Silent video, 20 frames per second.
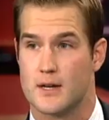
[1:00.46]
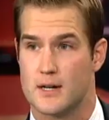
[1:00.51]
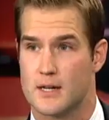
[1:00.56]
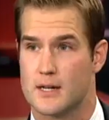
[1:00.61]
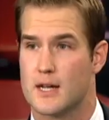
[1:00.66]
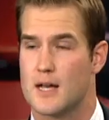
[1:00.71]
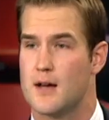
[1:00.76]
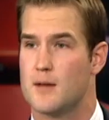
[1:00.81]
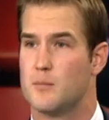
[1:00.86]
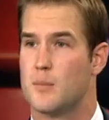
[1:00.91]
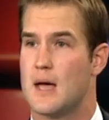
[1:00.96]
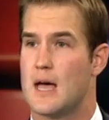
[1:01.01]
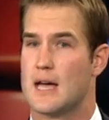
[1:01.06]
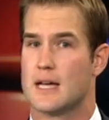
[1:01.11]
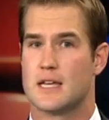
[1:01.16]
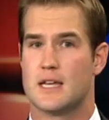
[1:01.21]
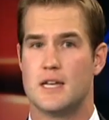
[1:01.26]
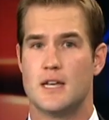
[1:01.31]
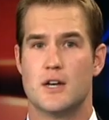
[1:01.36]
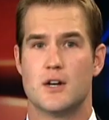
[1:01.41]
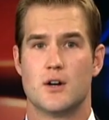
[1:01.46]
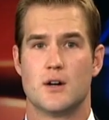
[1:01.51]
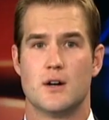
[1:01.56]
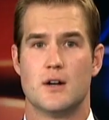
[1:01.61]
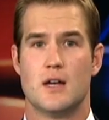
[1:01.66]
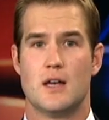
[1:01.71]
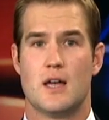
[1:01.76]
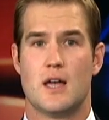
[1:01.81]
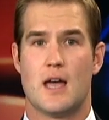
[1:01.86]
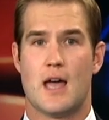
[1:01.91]
to come back here.
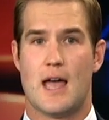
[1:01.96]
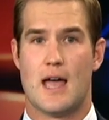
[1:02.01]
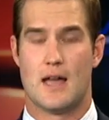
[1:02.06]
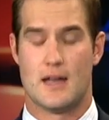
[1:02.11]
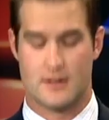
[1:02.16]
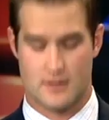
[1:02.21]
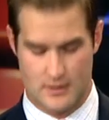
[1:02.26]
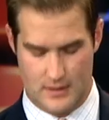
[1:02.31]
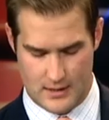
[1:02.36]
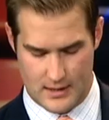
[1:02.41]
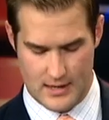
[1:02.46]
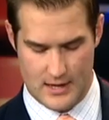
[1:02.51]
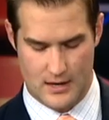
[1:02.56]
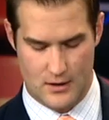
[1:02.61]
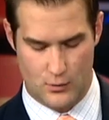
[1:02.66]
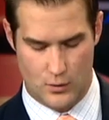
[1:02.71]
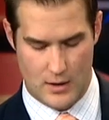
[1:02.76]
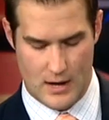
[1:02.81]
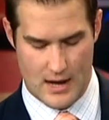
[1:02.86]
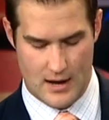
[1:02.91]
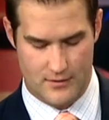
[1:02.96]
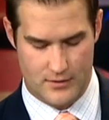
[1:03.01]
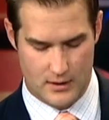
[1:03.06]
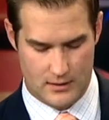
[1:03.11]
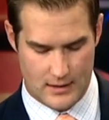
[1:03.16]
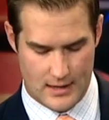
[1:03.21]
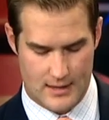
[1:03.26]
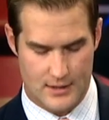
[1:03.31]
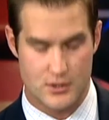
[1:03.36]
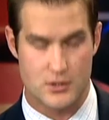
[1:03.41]
And again, we'll have the
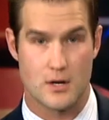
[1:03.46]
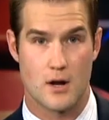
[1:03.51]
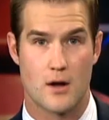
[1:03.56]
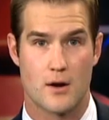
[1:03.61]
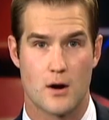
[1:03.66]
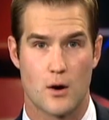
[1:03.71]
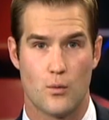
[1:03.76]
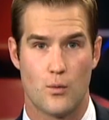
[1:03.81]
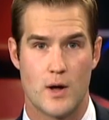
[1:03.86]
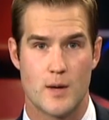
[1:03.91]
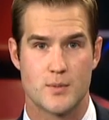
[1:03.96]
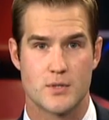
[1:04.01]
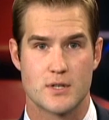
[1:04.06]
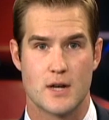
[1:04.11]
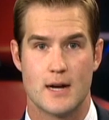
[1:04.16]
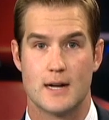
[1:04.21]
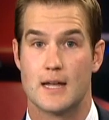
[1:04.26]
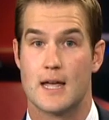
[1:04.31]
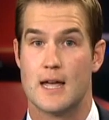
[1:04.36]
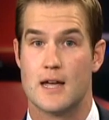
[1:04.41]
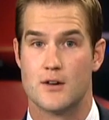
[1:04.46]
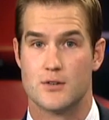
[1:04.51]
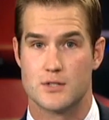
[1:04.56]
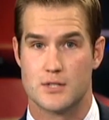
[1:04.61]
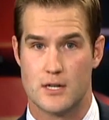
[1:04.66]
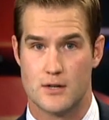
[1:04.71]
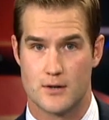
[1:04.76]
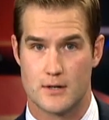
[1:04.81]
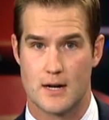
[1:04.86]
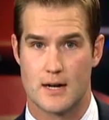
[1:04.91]
latest on our website,
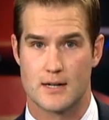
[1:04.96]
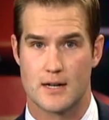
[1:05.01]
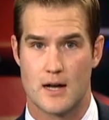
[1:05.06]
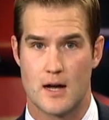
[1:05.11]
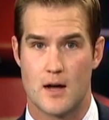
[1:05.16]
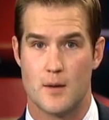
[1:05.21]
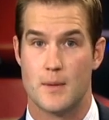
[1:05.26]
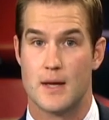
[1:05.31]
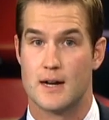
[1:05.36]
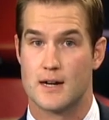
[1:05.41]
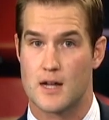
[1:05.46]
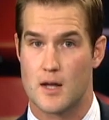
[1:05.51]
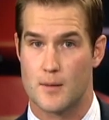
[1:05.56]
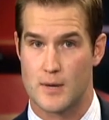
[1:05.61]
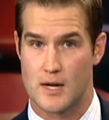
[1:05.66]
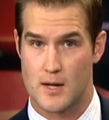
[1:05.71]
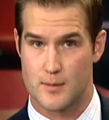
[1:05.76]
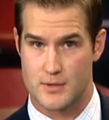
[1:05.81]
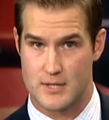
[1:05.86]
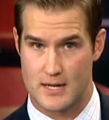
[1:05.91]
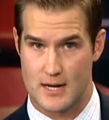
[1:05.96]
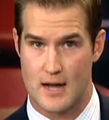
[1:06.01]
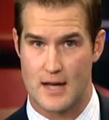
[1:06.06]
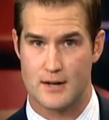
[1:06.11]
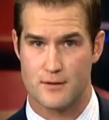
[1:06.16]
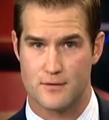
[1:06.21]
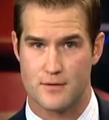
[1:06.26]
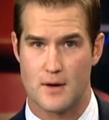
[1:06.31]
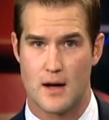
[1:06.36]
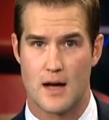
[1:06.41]
koco.com, and coming up tonight
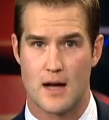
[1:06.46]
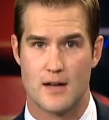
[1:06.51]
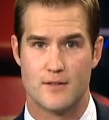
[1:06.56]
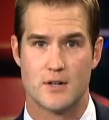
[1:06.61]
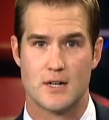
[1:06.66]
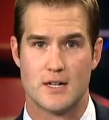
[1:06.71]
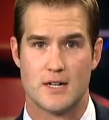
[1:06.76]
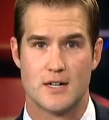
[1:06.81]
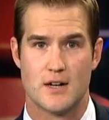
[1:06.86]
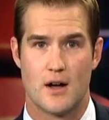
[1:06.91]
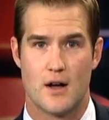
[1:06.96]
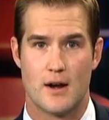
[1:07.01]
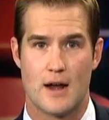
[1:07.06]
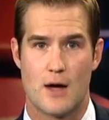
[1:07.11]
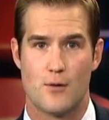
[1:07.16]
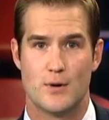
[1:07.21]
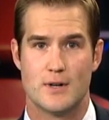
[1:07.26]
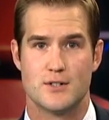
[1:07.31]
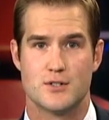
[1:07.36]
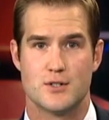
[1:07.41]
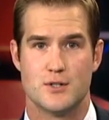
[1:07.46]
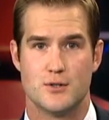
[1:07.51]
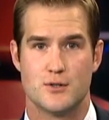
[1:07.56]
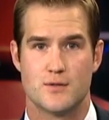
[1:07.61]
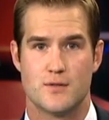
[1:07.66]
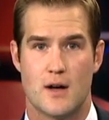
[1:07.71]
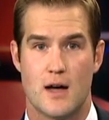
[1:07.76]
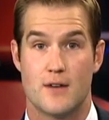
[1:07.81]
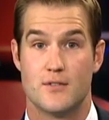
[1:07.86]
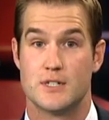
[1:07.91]
at 5 on Eyewitness News
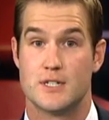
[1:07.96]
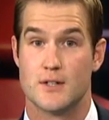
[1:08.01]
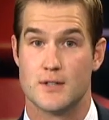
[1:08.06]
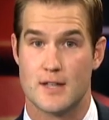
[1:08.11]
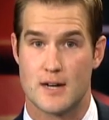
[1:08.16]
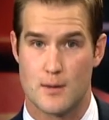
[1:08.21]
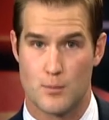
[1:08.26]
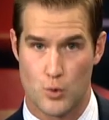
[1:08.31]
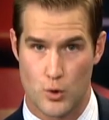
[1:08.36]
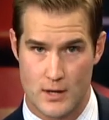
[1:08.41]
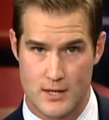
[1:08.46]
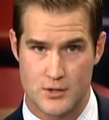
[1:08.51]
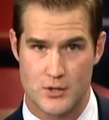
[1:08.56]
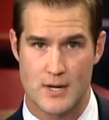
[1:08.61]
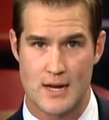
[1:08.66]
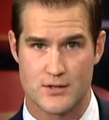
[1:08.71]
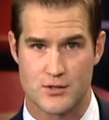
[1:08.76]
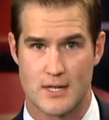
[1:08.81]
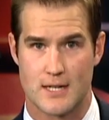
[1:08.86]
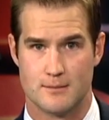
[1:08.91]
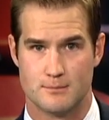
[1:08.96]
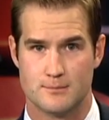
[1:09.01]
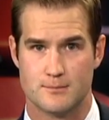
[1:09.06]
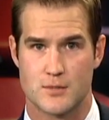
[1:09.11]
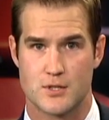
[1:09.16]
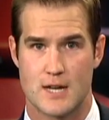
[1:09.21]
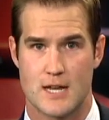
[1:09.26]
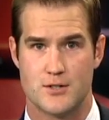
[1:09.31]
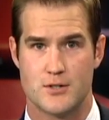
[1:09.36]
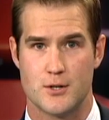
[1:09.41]
5. Until then, I'm Morgan Chesky.
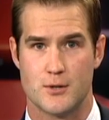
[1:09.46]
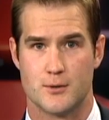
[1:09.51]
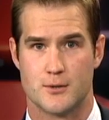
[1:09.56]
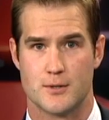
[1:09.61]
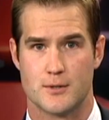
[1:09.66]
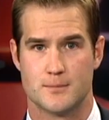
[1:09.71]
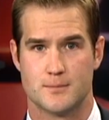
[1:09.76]
Stay tuned.